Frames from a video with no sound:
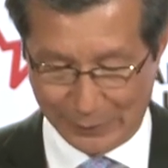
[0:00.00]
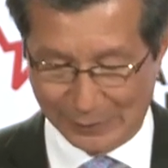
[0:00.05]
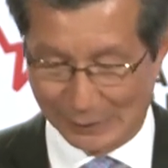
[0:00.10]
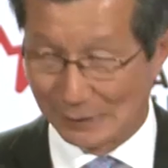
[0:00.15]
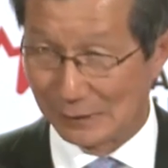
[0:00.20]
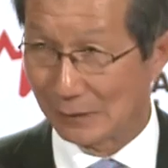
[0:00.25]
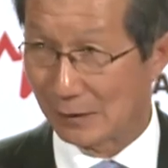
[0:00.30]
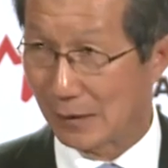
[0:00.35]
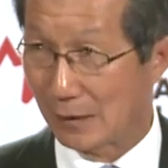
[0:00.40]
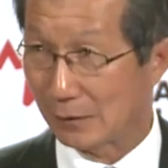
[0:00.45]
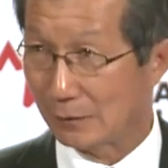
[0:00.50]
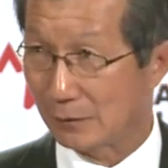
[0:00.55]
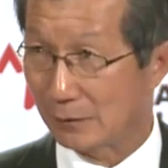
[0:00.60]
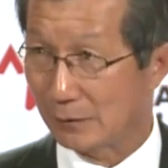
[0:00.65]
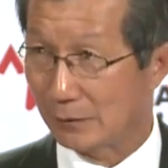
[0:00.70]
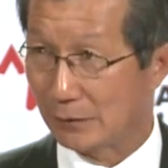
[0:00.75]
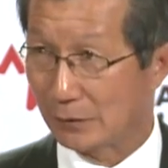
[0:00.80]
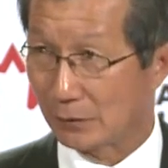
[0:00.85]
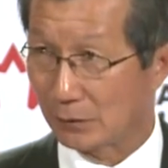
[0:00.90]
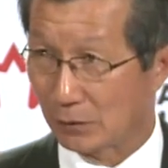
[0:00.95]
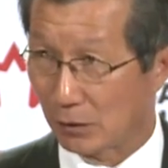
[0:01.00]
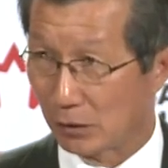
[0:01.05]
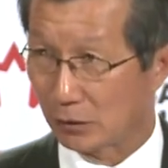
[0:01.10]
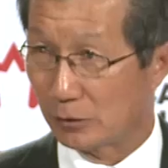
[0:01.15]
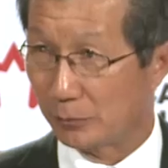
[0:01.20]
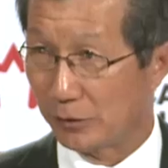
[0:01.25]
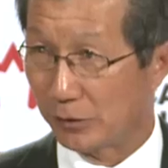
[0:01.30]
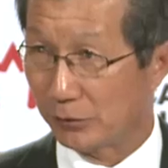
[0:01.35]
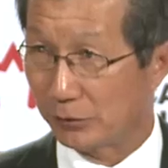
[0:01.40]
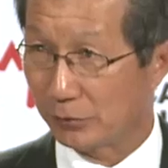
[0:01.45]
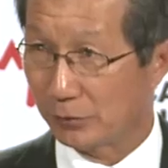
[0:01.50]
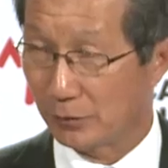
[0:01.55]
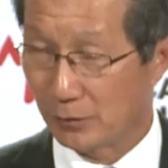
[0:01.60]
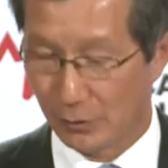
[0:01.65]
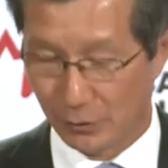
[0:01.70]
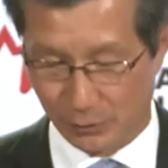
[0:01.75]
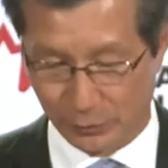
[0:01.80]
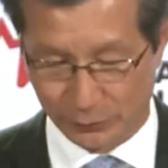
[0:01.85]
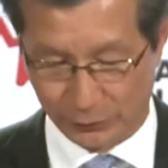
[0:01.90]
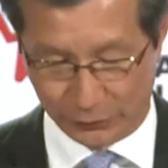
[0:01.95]
in other economies
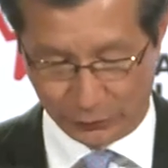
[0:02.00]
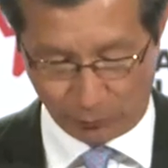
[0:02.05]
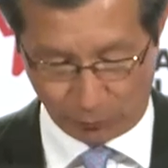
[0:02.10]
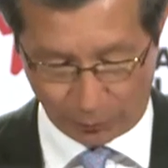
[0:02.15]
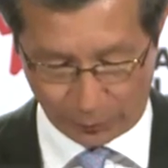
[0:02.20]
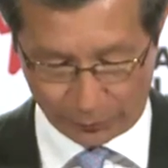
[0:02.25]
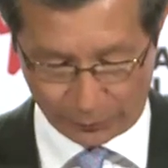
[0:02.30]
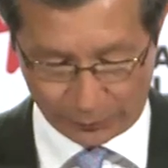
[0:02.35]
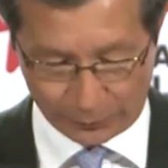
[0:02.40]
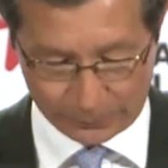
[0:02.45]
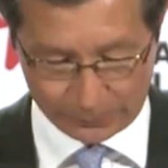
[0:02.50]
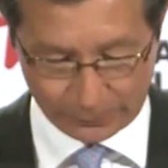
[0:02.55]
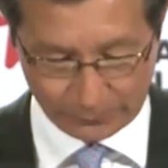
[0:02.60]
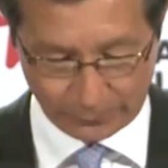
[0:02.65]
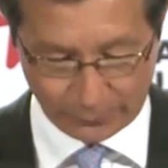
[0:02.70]
in the world.